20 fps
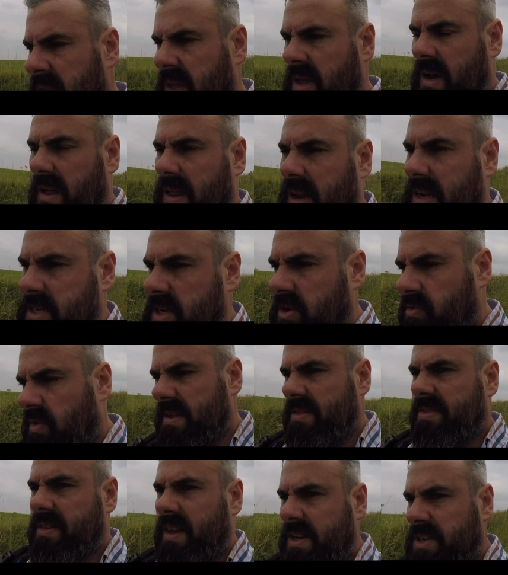I think that's a
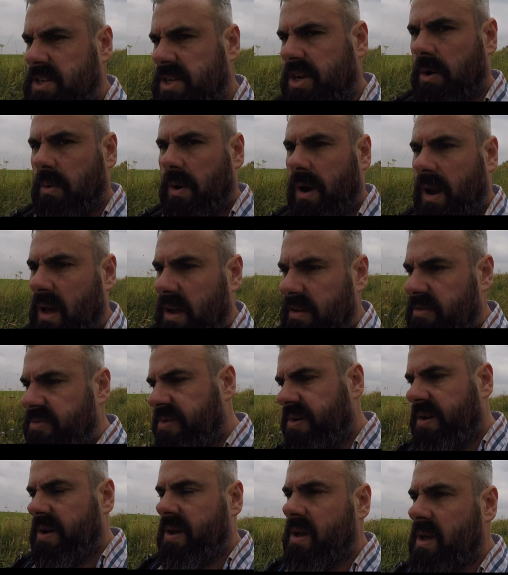great thing to do in
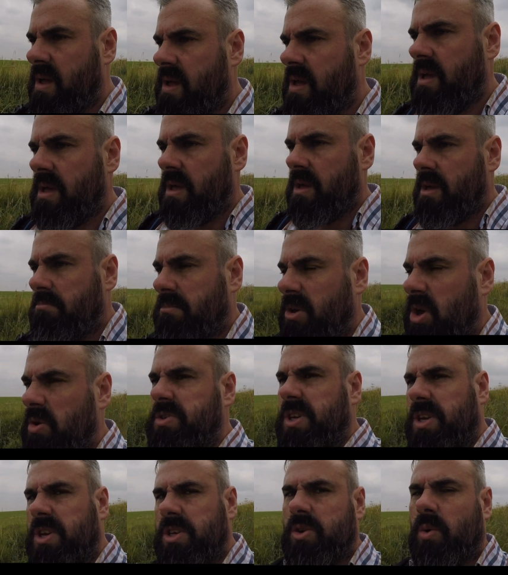life.
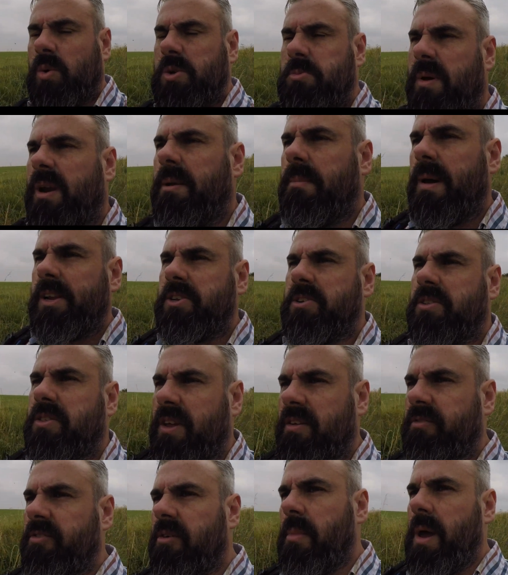Music has always been a major
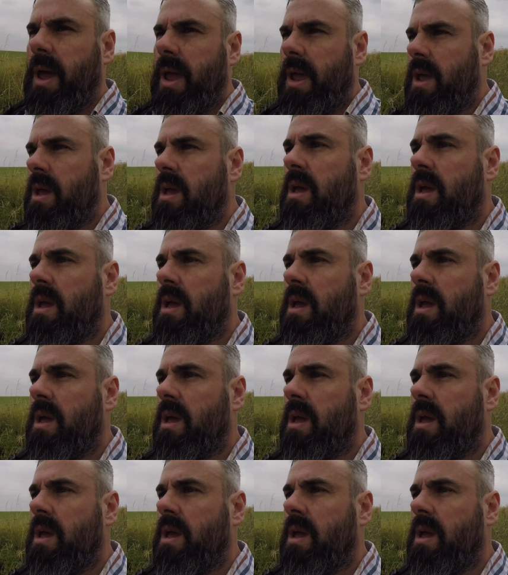thing for me.